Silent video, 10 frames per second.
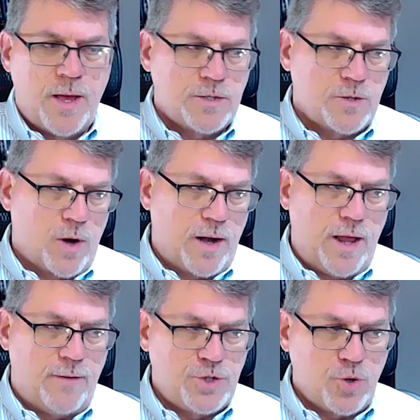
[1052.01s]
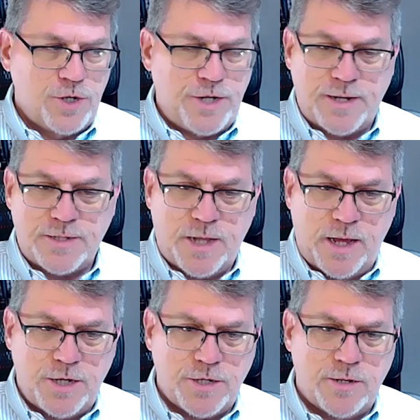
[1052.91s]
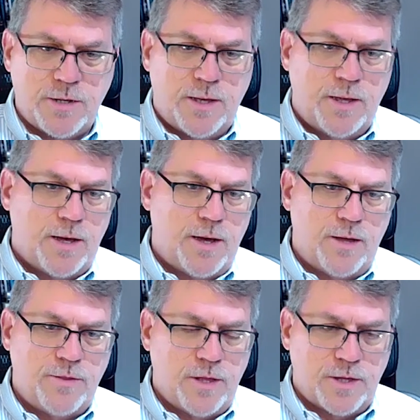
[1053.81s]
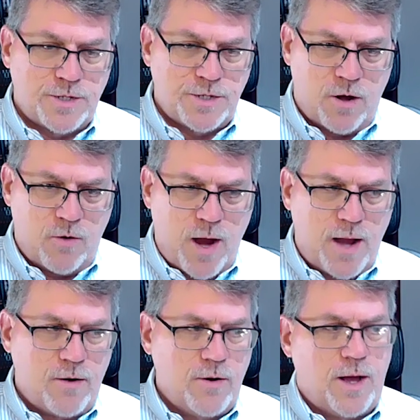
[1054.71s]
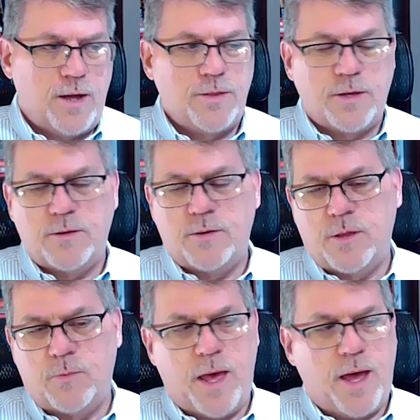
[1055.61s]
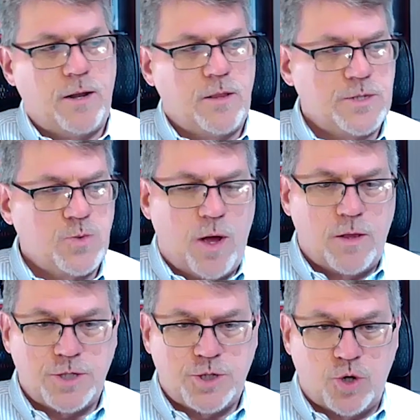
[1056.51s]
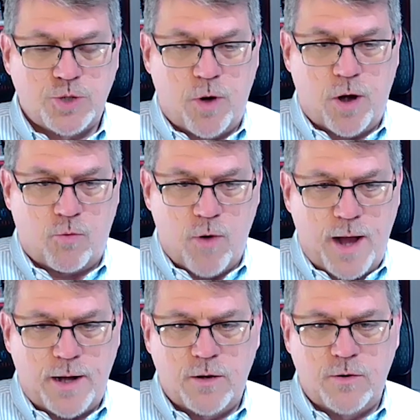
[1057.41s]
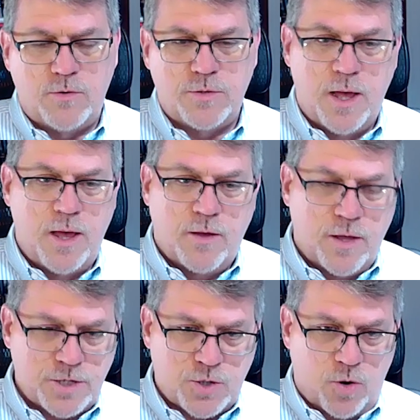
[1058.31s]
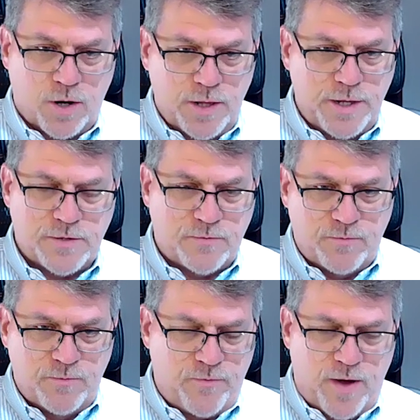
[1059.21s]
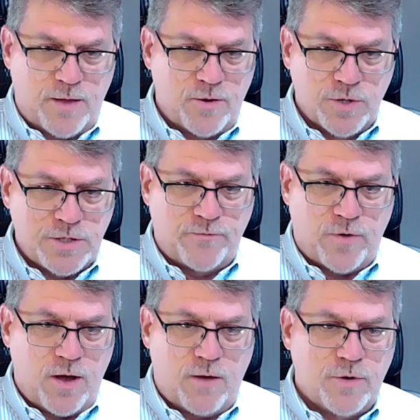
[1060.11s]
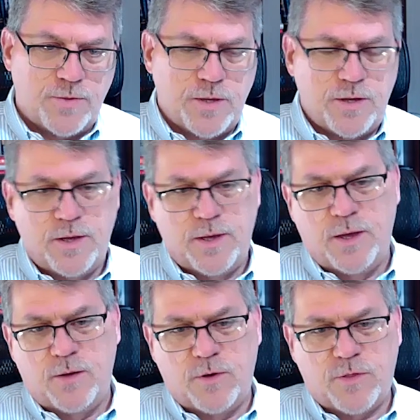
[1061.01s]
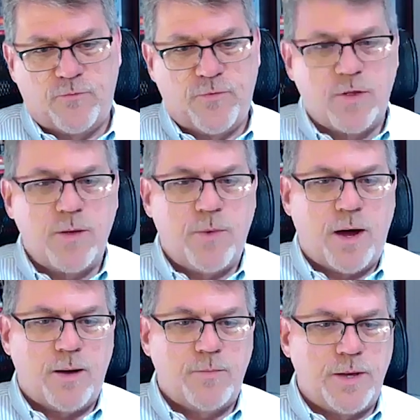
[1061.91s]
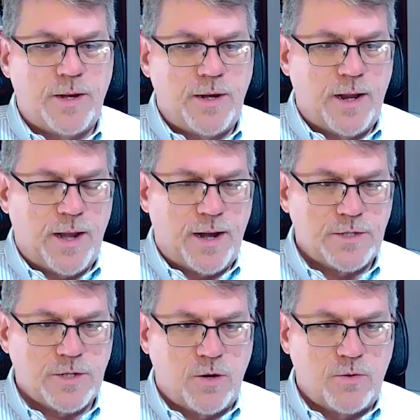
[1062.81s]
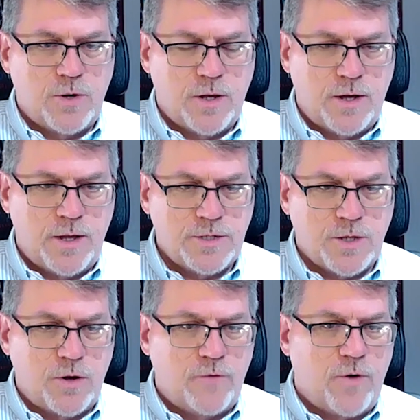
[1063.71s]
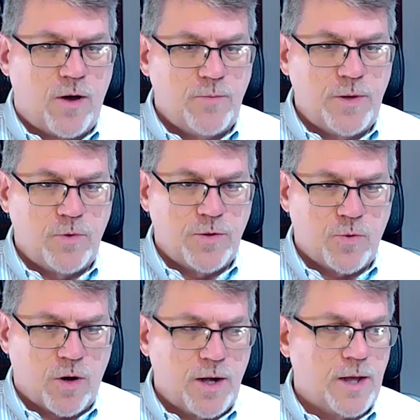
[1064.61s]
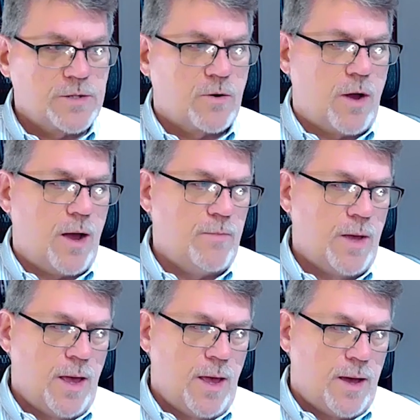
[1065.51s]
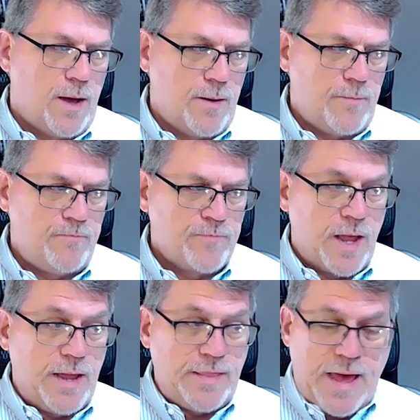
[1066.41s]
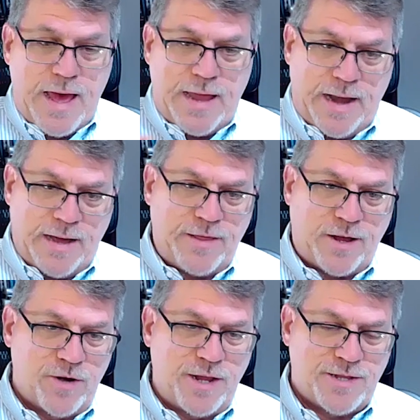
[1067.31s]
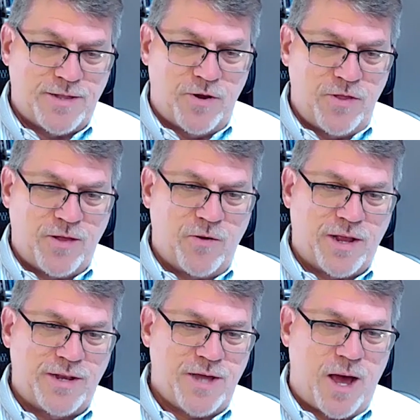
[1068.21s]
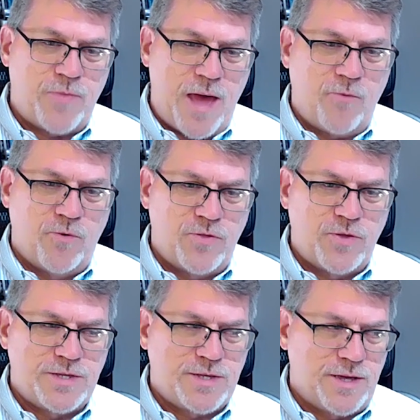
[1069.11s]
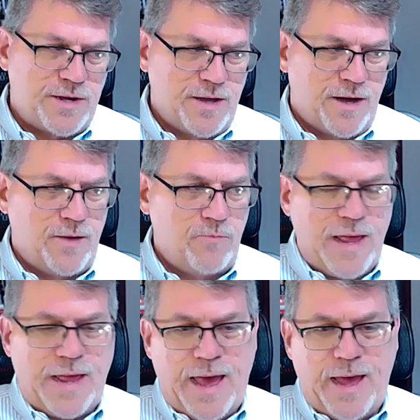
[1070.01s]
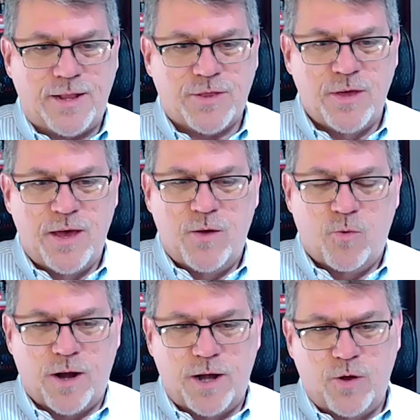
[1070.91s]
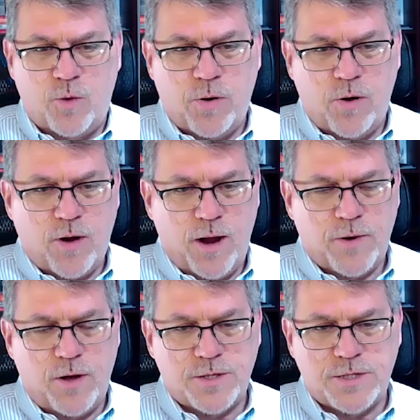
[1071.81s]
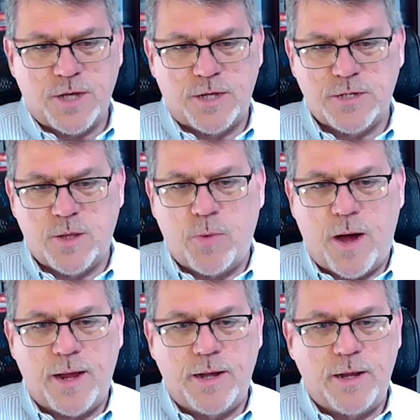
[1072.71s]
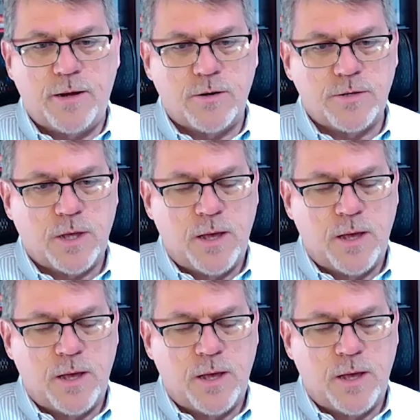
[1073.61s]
So we're going to have George Anastasia, the legendary writer, on the panel, as well as George Martorano, who historically his father was involved with the Philly mob and had his own involvement with organized crime. And then I think the only thing that we can top that with is on May 8th, we're going to do a program called Sons of the Pioneers.